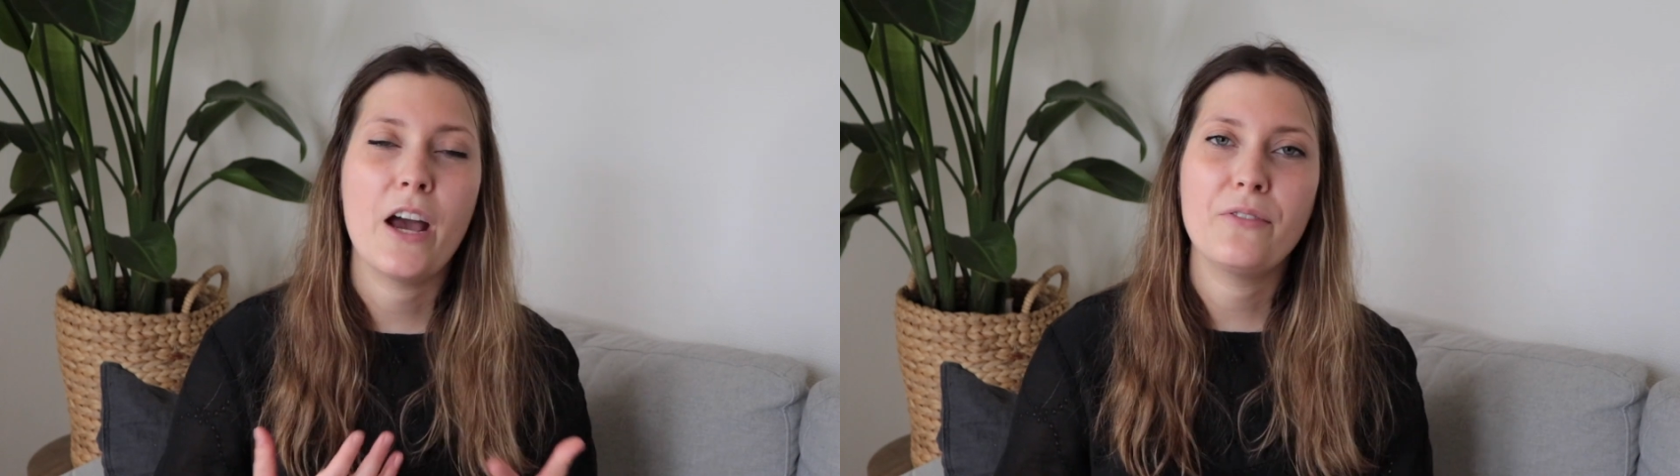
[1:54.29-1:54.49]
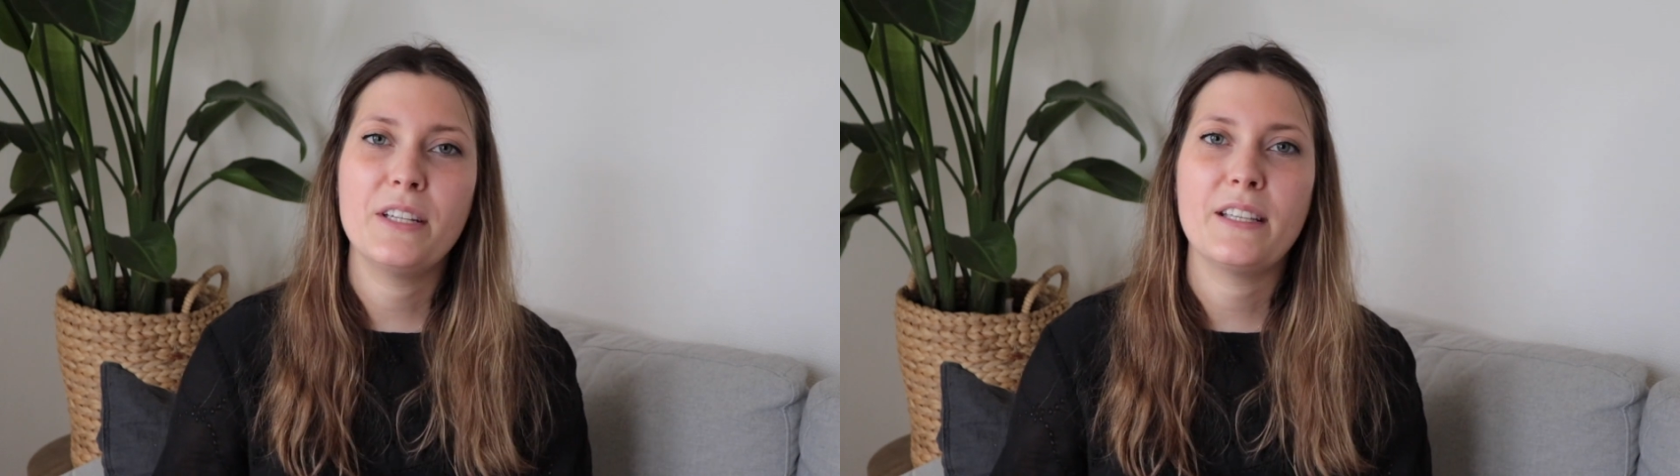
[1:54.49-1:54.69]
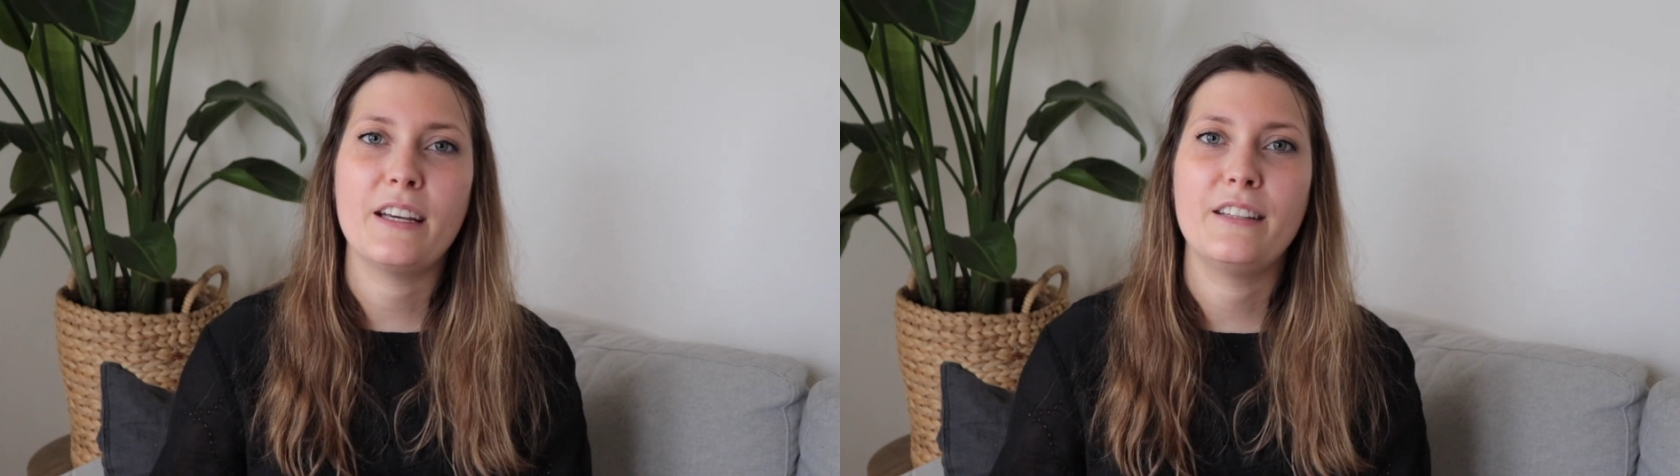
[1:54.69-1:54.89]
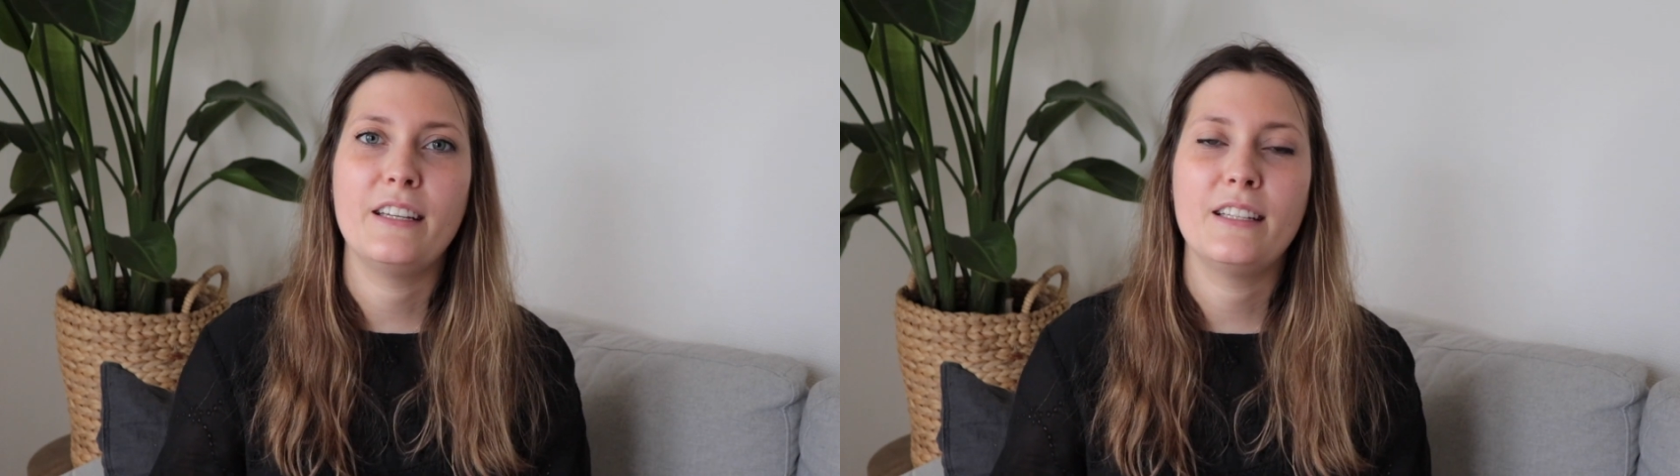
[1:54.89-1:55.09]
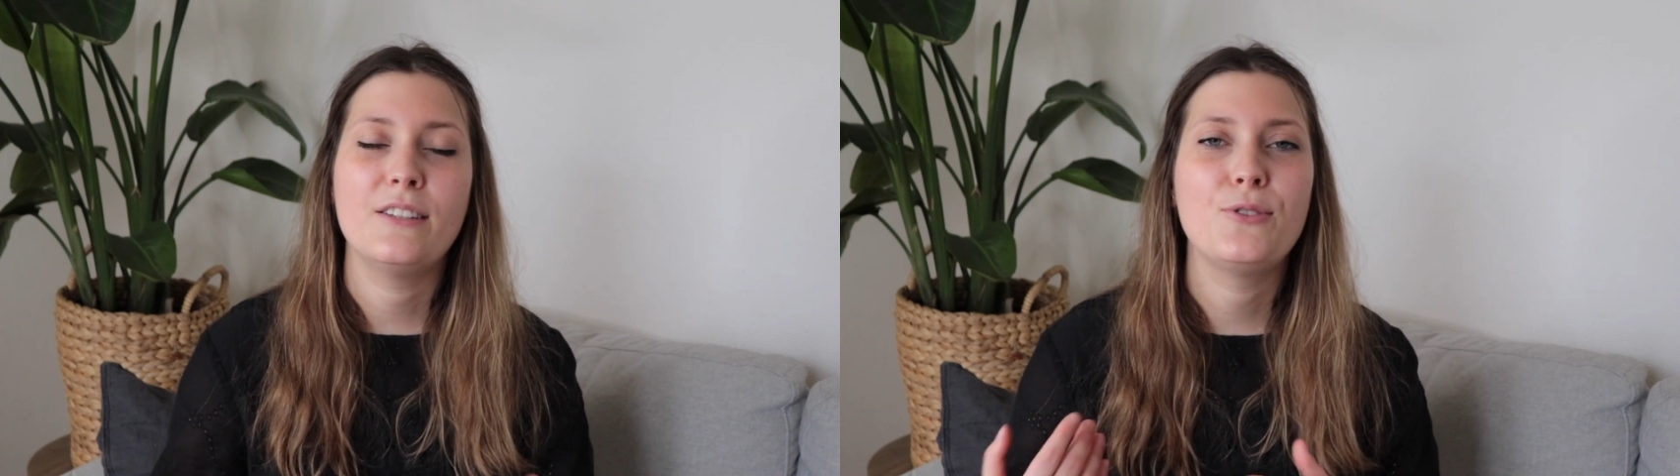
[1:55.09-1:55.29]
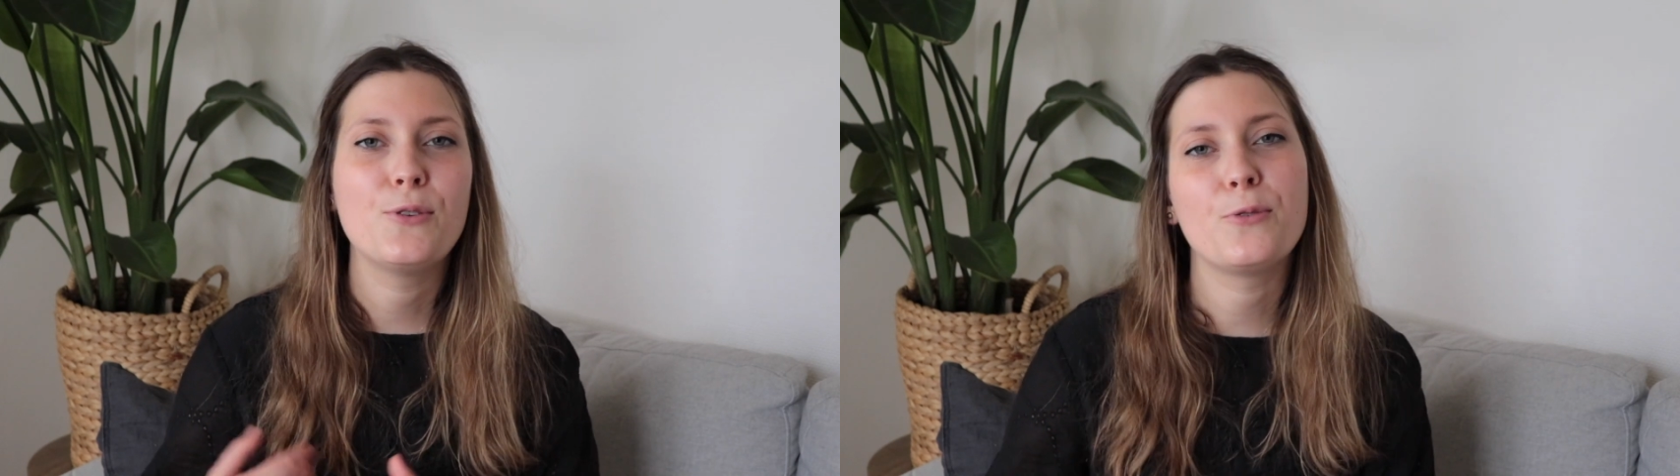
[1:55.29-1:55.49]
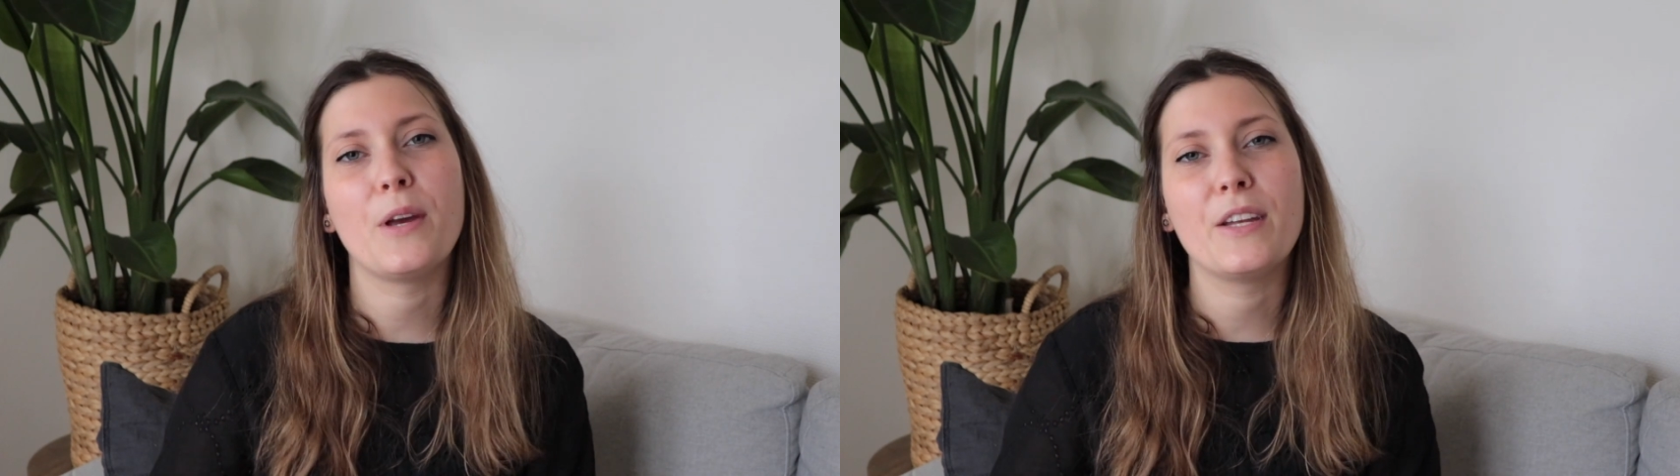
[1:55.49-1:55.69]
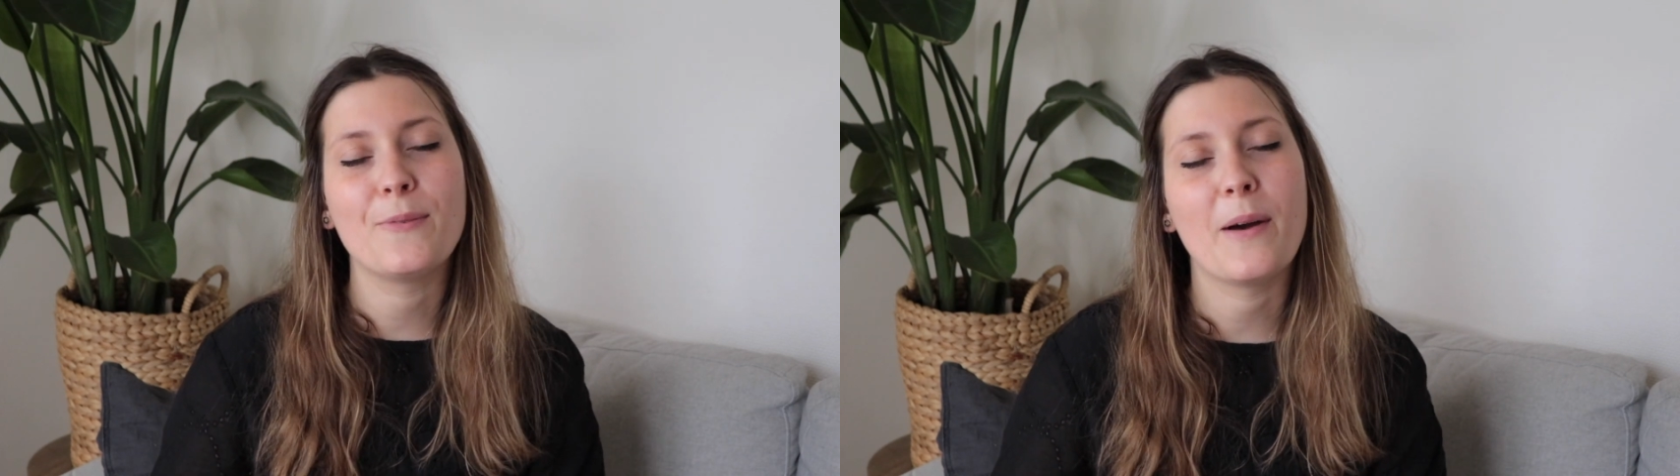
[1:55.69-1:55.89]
I've decided to create